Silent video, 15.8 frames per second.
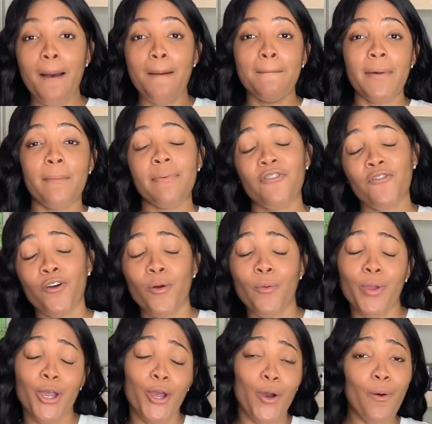But before we
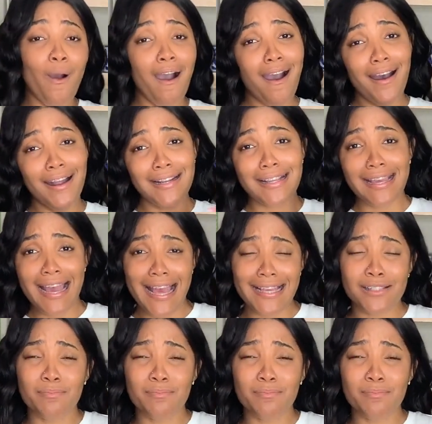go on, guys,